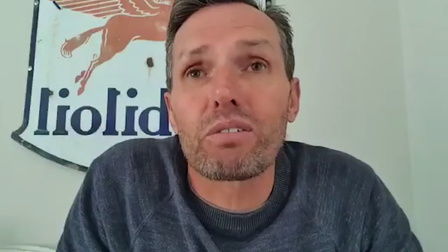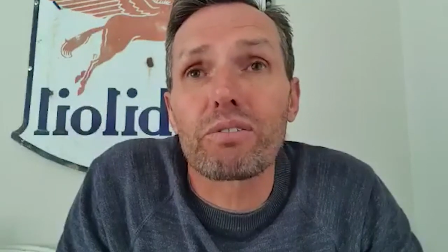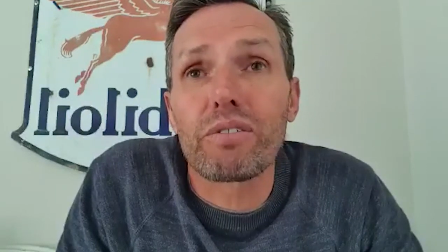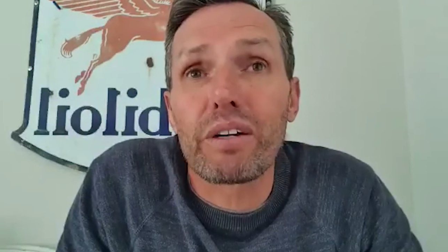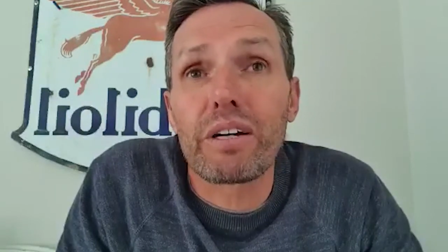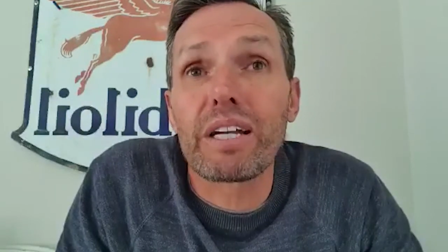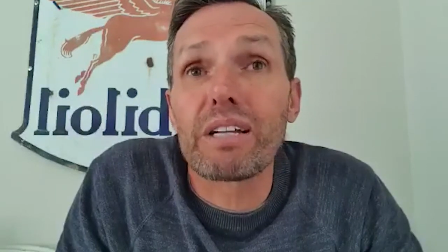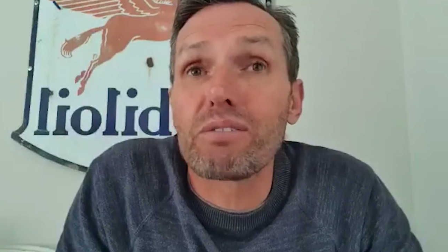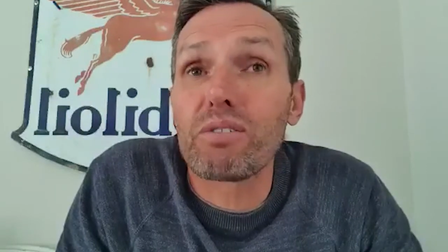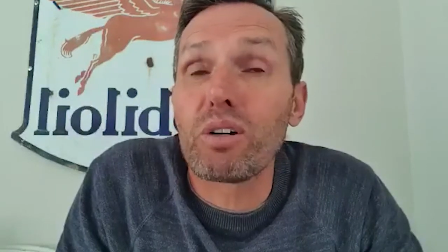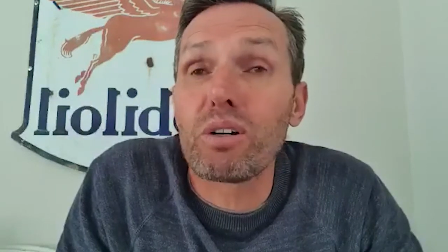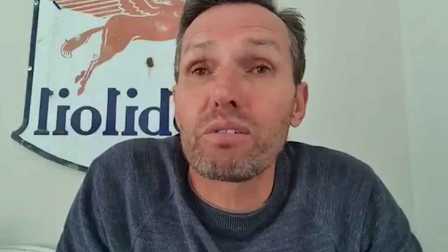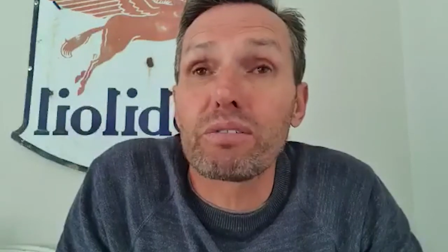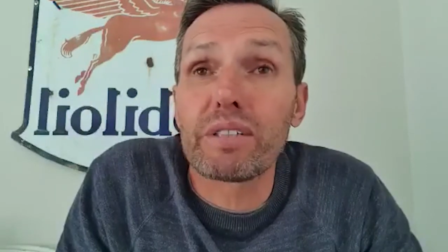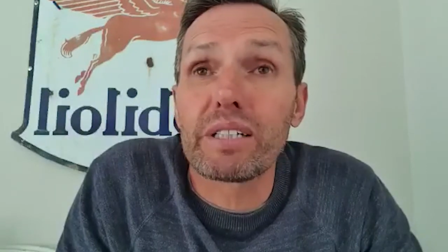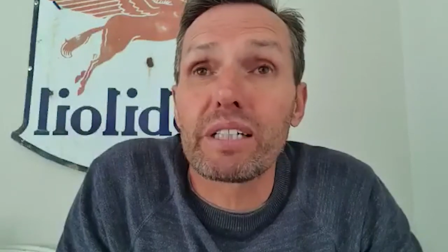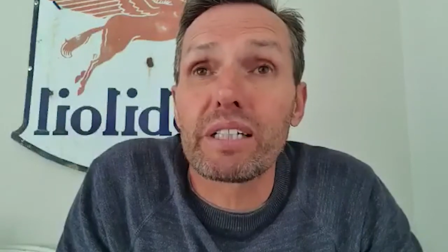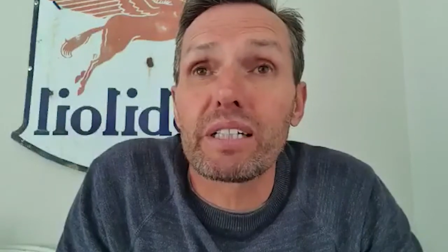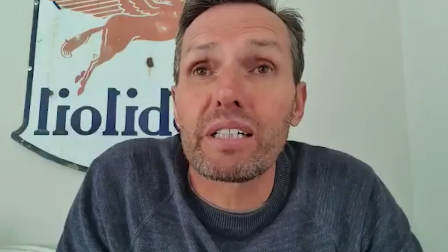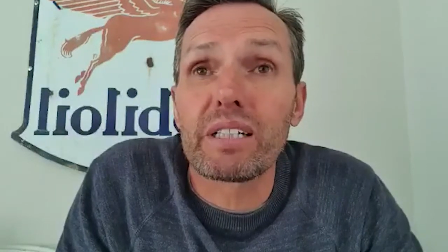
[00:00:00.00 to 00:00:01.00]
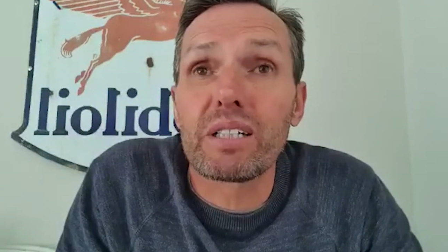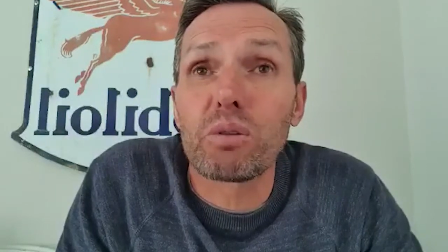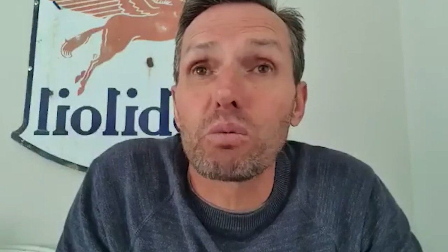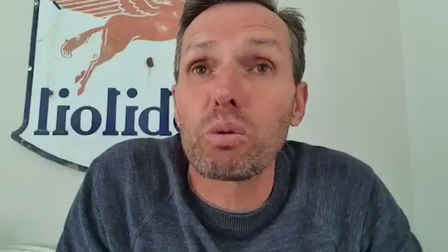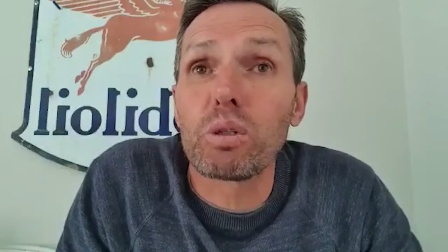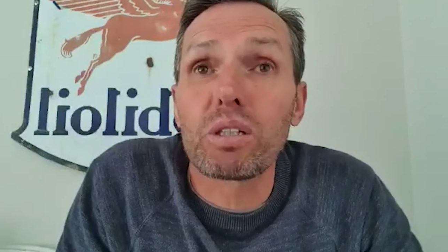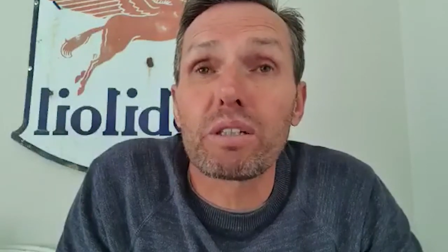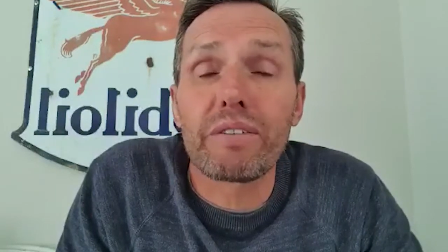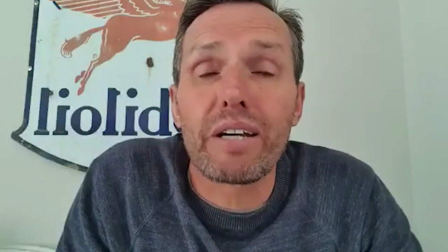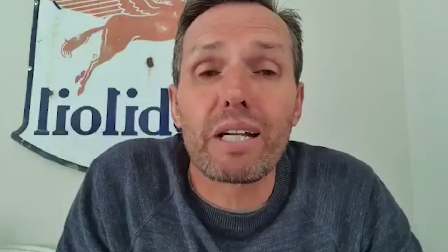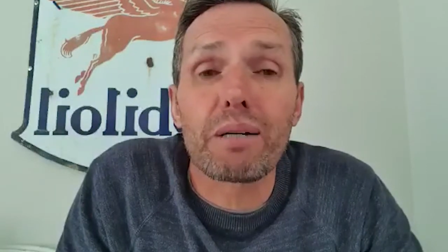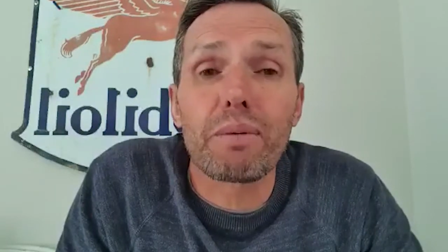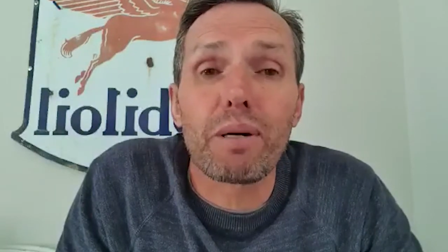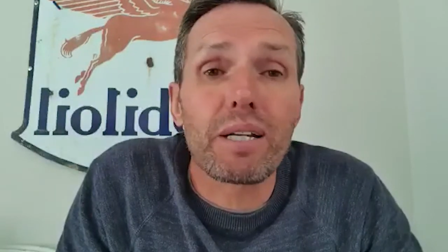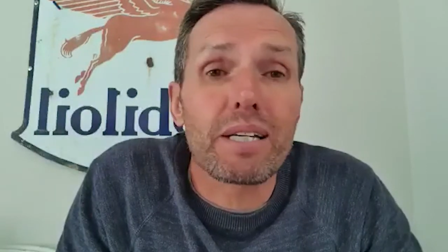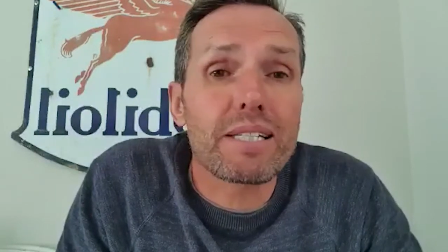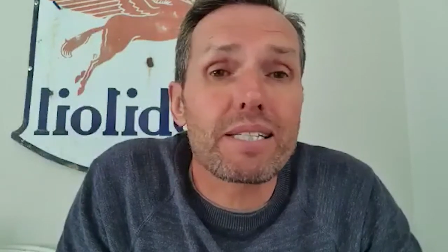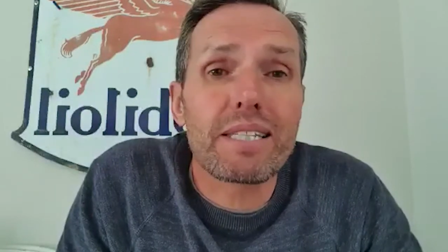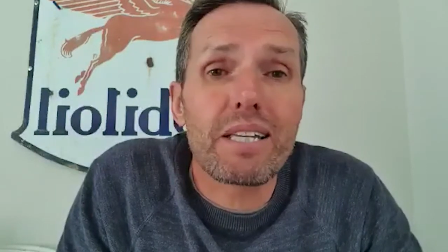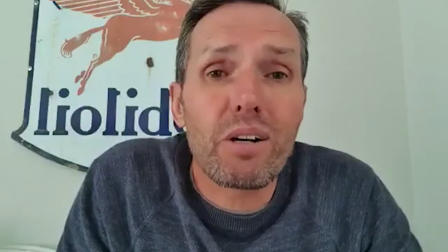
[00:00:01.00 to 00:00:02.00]
very involved in the world of
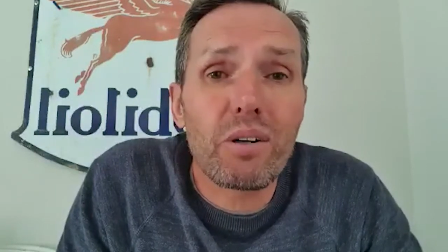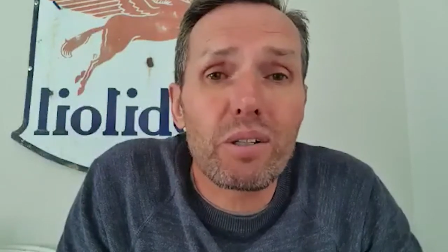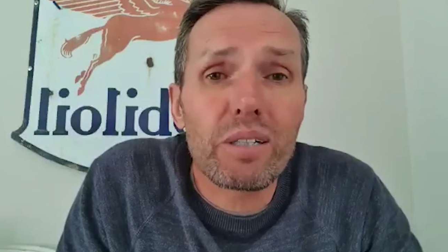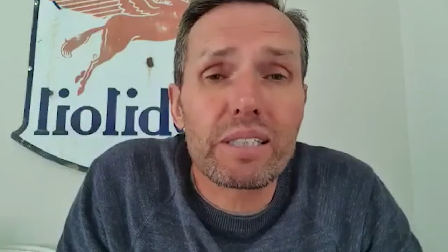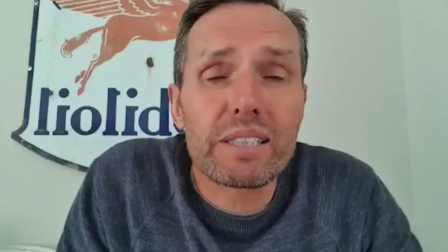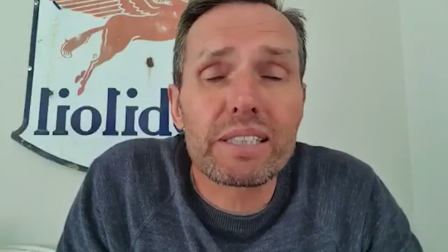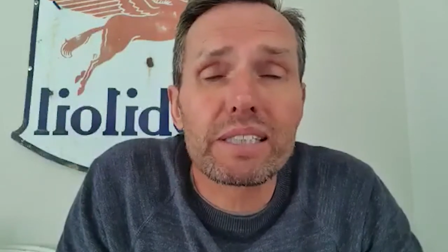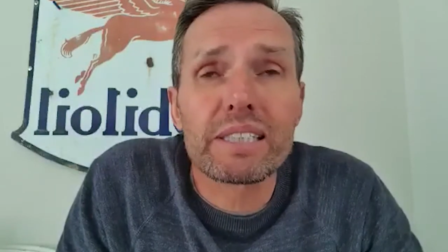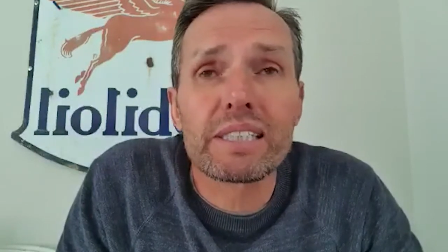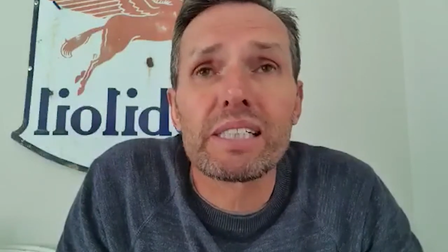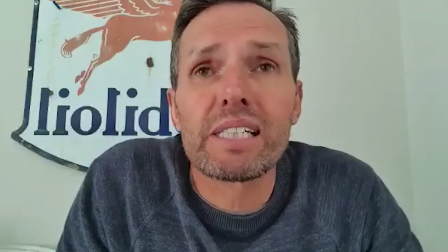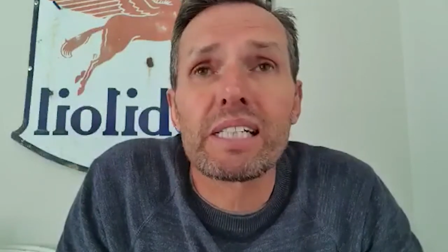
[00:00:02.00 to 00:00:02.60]
anabolic steroids.